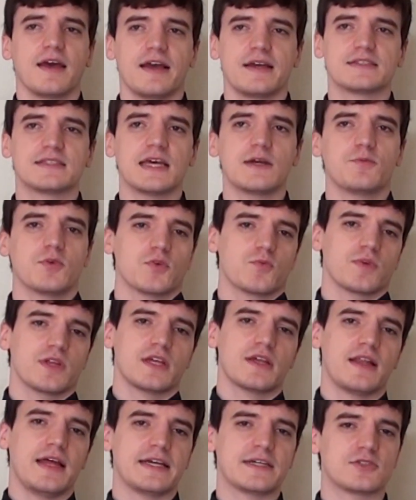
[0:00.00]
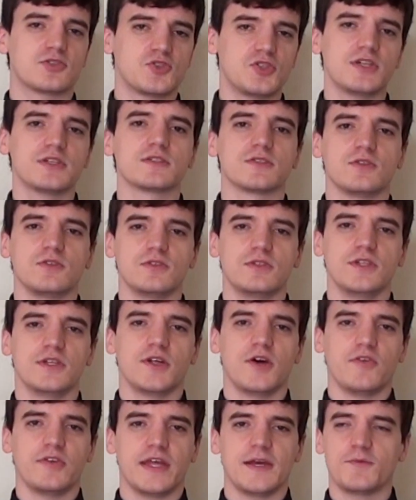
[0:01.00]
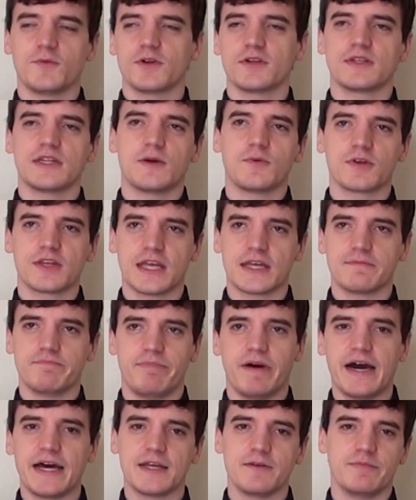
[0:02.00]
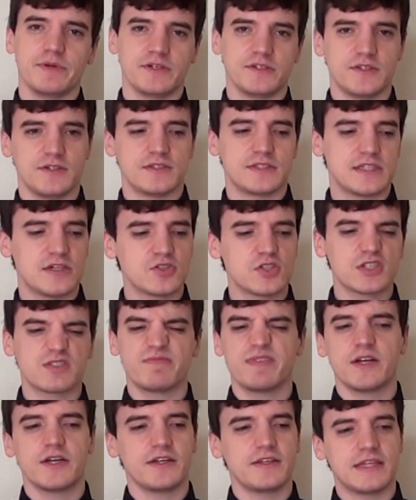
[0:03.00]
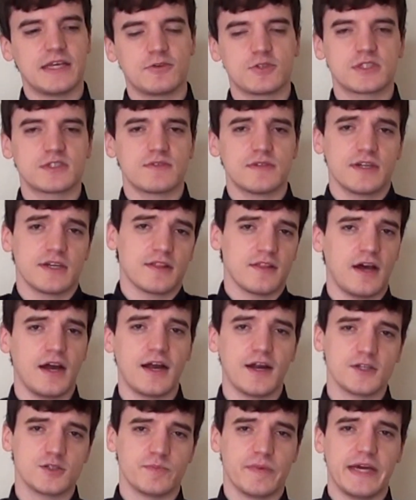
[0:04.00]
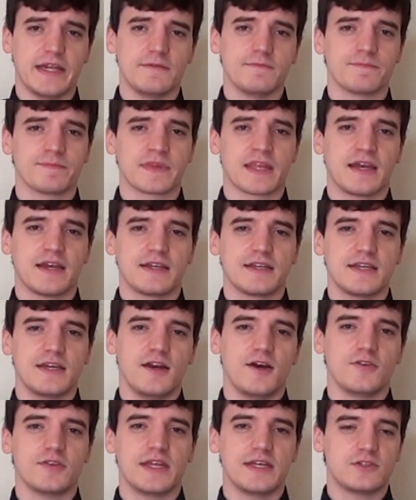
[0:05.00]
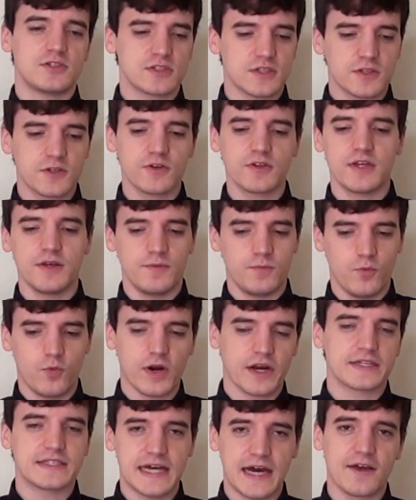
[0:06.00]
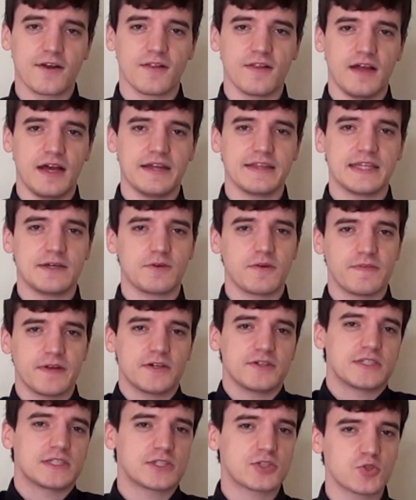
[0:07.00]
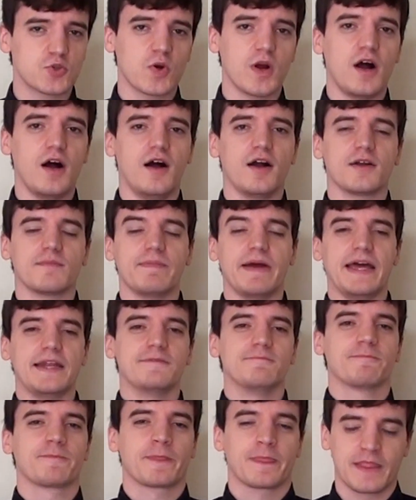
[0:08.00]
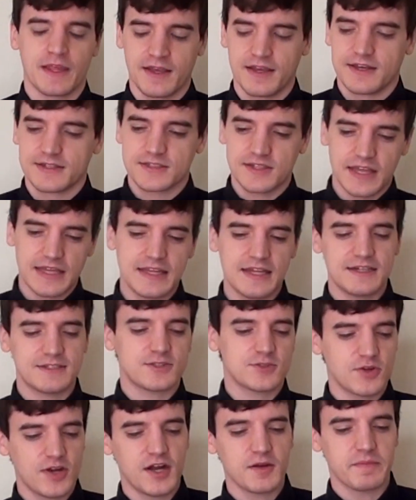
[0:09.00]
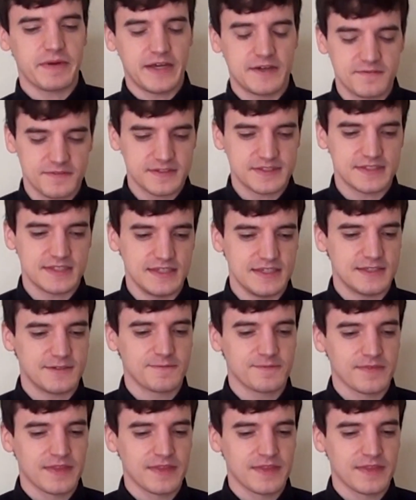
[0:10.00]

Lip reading: Is they weren't really like chiseled, you know, they weren't like bodybuilders. They were just very large men. You know, they just clearly worked out a lot. They were very strong men. So they had that strongman physique.